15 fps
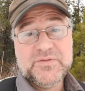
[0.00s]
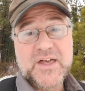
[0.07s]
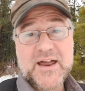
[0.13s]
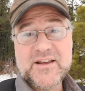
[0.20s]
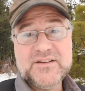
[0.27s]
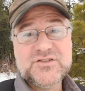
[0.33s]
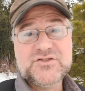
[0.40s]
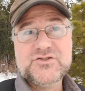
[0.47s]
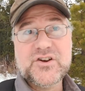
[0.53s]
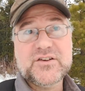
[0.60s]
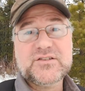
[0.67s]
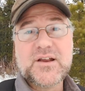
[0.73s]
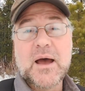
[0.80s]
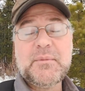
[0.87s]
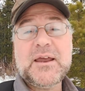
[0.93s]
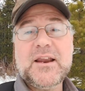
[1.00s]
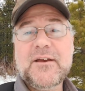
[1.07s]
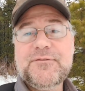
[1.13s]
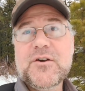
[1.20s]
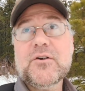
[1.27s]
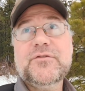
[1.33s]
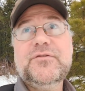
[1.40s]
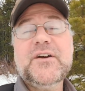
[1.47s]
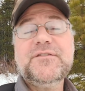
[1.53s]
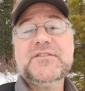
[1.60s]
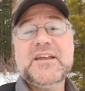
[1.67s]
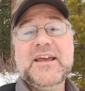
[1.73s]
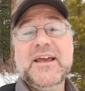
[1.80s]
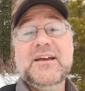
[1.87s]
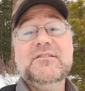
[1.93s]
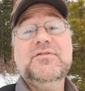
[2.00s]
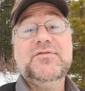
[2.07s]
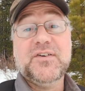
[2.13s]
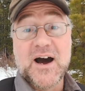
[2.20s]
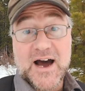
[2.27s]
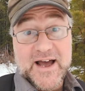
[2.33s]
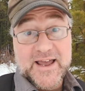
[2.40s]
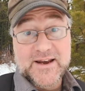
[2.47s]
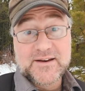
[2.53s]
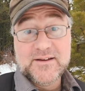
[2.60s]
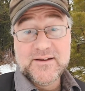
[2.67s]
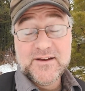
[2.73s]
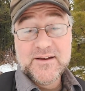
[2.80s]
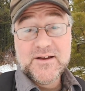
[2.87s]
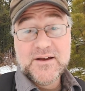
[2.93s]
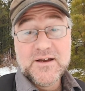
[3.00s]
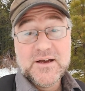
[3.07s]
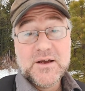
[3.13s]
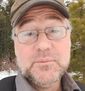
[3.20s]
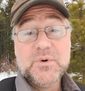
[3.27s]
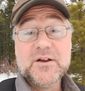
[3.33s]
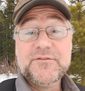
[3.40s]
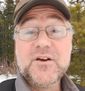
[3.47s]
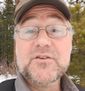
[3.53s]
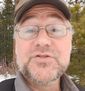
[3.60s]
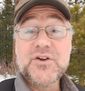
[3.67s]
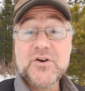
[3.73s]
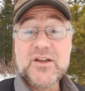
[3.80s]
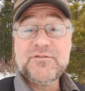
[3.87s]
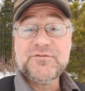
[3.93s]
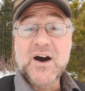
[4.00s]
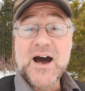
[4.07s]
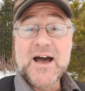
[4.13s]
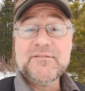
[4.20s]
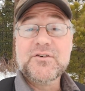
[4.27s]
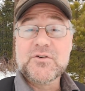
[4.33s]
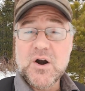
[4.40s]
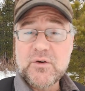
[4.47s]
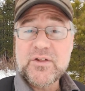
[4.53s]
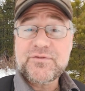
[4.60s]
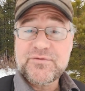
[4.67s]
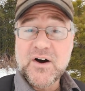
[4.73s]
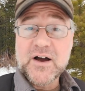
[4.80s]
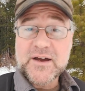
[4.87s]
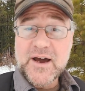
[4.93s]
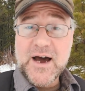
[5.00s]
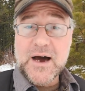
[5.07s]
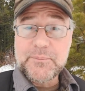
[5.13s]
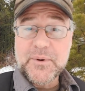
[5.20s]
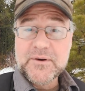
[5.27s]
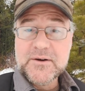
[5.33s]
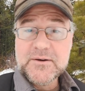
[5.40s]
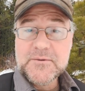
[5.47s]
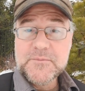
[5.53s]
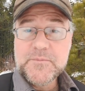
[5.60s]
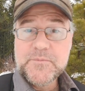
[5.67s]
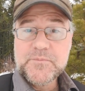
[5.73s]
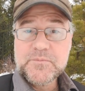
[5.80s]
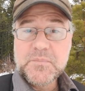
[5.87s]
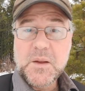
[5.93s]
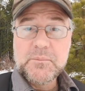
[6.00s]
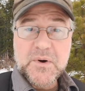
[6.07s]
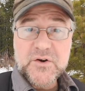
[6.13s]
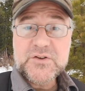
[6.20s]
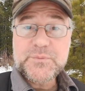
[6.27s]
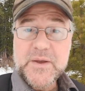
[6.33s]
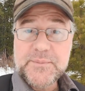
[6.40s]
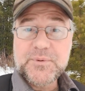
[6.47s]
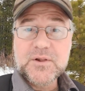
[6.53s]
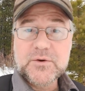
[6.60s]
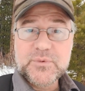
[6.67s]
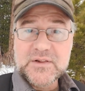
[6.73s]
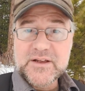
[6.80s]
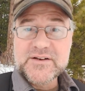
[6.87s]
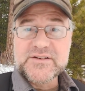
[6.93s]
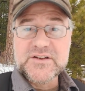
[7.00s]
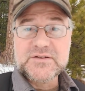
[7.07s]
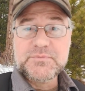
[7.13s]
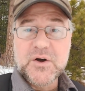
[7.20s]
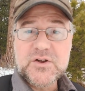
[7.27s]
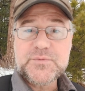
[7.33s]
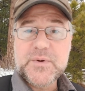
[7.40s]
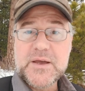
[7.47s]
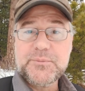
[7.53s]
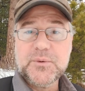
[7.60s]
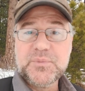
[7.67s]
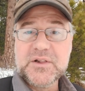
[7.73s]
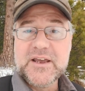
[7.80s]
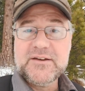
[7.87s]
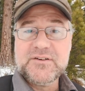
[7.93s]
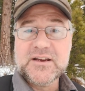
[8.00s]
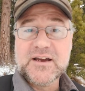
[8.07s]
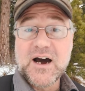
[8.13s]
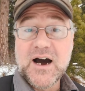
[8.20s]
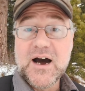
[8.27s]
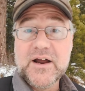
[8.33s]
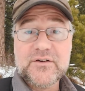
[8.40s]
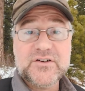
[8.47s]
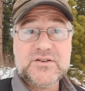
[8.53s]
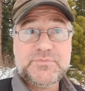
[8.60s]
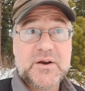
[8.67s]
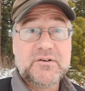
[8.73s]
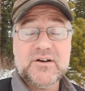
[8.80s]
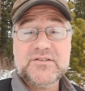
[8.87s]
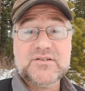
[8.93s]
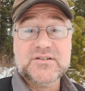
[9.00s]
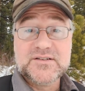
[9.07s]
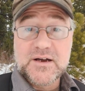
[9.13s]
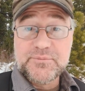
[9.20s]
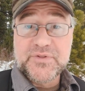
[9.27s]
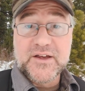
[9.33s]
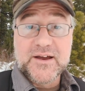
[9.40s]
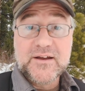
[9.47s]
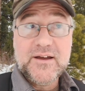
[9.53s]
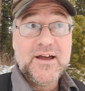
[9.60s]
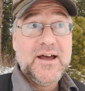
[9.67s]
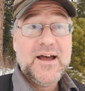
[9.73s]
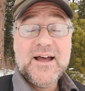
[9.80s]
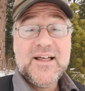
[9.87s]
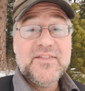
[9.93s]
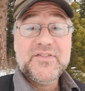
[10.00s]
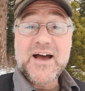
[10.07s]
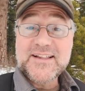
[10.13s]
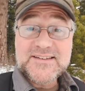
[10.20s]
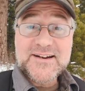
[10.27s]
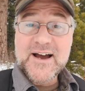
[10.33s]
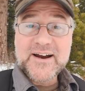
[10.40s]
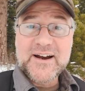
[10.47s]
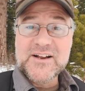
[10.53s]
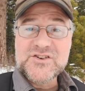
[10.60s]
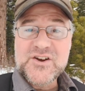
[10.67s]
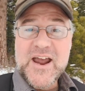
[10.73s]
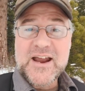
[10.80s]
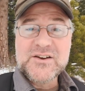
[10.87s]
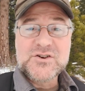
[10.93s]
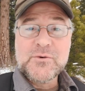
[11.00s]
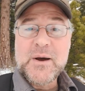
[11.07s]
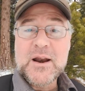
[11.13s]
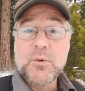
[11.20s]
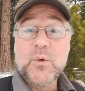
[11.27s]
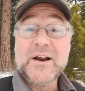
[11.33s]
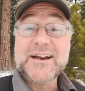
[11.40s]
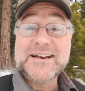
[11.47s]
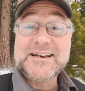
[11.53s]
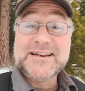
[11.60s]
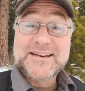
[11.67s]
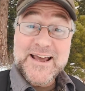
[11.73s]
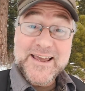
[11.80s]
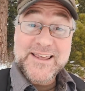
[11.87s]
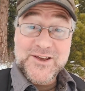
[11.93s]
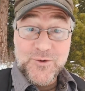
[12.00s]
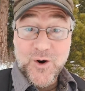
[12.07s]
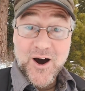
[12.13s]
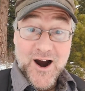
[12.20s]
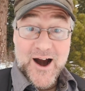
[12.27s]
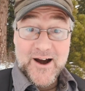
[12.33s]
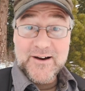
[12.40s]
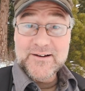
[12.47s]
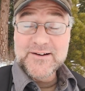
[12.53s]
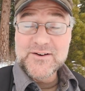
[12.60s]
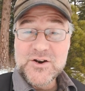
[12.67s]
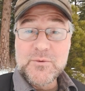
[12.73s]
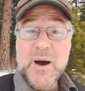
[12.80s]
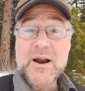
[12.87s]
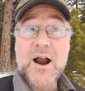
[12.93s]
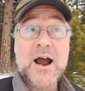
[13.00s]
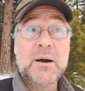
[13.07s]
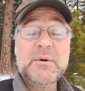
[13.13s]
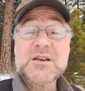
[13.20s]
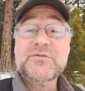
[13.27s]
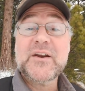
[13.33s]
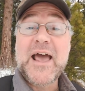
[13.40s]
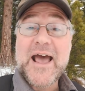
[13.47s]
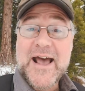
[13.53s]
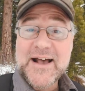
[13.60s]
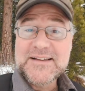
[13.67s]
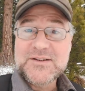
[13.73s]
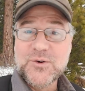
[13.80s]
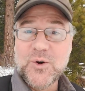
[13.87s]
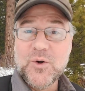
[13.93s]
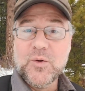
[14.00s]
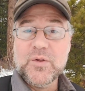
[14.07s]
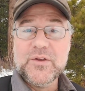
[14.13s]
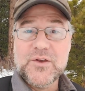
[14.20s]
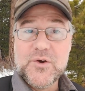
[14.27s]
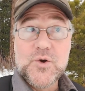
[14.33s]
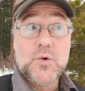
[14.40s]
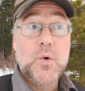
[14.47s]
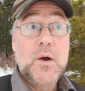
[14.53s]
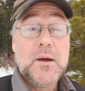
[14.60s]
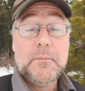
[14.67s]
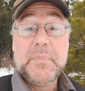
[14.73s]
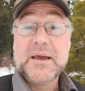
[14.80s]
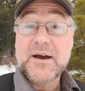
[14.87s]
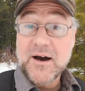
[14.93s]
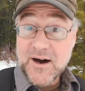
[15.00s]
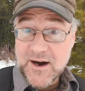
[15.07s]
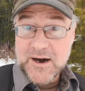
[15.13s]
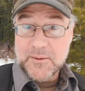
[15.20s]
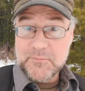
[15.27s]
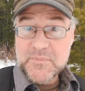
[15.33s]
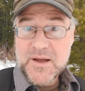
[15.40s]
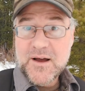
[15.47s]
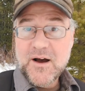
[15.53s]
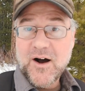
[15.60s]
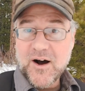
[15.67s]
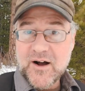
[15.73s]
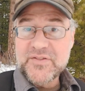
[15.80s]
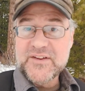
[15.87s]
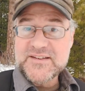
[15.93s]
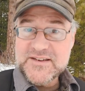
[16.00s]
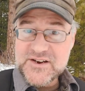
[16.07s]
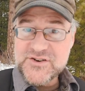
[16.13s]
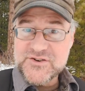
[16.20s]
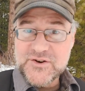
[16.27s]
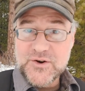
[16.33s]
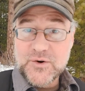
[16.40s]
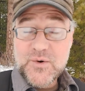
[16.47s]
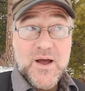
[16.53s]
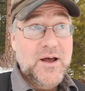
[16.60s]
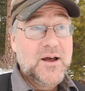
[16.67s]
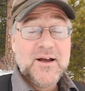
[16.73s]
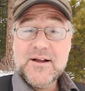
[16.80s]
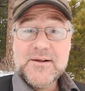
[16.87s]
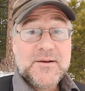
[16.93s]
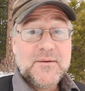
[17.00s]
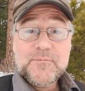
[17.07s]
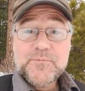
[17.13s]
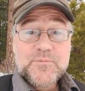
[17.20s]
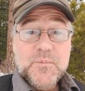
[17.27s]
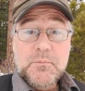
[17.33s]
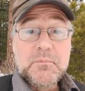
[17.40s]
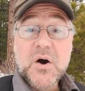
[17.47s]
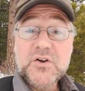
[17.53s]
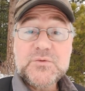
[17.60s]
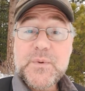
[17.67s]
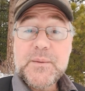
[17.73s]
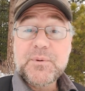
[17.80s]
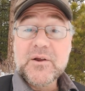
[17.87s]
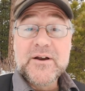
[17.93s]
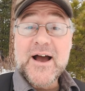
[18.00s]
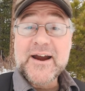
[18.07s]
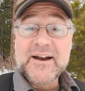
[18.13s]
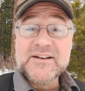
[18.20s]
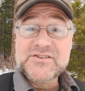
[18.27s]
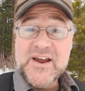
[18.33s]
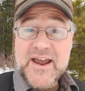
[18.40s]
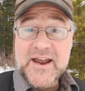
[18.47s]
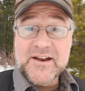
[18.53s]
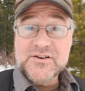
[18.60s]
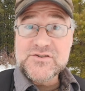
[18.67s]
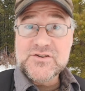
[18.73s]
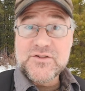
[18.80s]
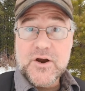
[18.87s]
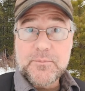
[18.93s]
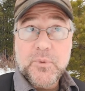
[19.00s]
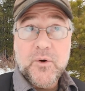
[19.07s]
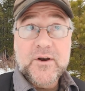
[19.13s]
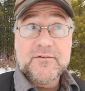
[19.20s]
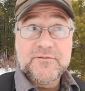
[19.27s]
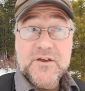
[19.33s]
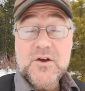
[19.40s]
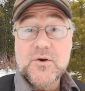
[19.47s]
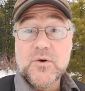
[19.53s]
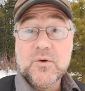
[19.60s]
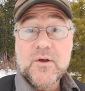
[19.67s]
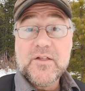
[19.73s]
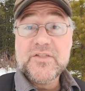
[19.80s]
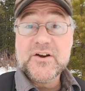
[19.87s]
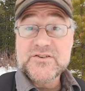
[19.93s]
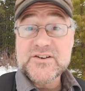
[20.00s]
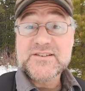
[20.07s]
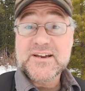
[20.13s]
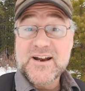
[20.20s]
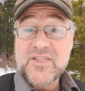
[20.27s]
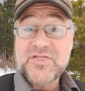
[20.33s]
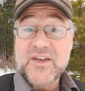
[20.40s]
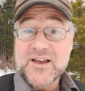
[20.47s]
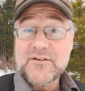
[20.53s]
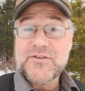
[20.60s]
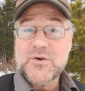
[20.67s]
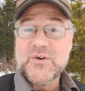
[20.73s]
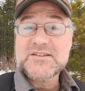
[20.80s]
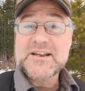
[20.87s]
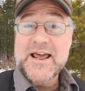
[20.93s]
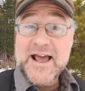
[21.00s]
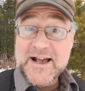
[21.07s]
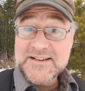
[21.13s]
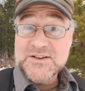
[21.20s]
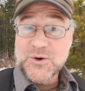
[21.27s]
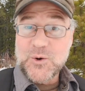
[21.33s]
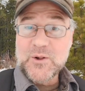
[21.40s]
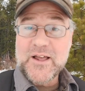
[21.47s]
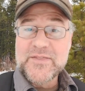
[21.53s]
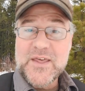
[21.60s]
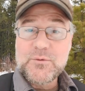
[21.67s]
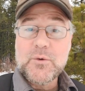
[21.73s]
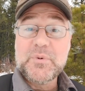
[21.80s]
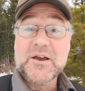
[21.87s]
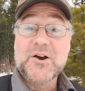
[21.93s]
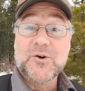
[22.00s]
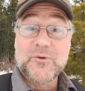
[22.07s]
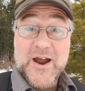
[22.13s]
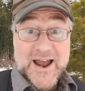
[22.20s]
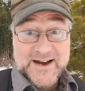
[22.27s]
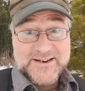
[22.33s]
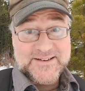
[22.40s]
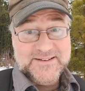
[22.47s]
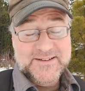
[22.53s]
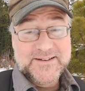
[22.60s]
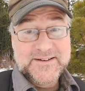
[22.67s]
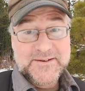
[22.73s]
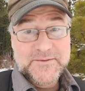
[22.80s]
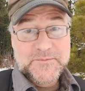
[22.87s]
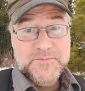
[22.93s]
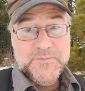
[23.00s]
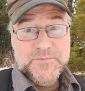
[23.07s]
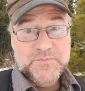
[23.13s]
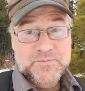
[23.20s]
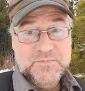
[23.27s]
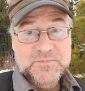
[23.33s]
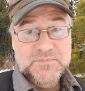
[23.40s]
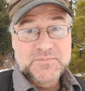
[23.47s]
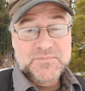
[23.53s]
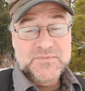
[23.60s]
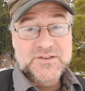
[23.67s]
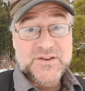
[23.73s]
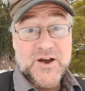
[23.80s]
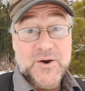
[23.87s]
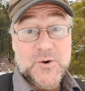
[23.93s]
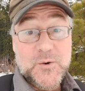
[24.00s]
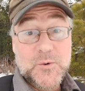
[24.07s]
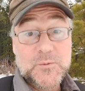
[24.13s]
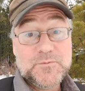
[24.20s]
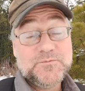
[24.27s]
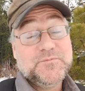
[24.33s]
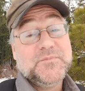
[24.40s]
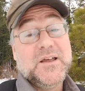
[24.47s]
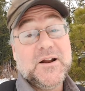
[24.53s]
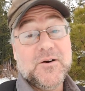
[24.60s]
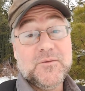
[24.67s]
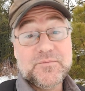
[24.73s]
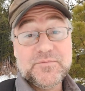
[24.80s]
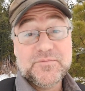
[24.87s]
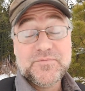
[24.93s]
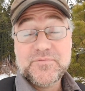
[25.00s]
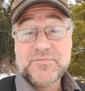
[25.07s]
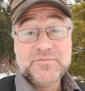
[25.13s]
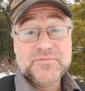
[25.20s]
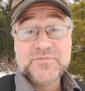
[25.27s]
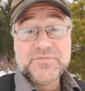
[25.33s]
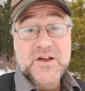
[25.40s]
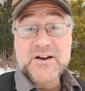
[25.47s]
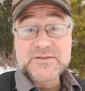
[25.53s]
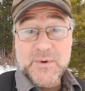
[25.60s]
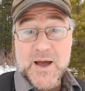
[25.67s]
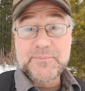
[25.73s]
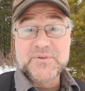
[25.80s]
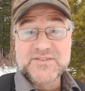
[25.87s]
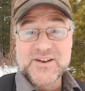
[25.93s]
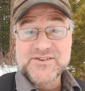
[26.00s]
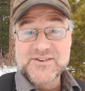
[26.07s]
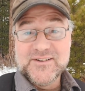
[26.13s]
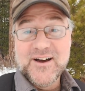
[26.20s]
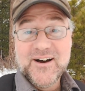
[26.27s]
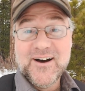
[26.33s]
That is just, I mean, if you're 15, fine. But if you're 35, grow the fuck up. Most people are religious. Most people believe in God or spirits or something. That's not going to change no matter what a dick you are. No matter how much of an asshole you become on this issue, most people are not going to change their point of view. They're just going to think of you as an asshole and they will be correct. So, you know, there's my position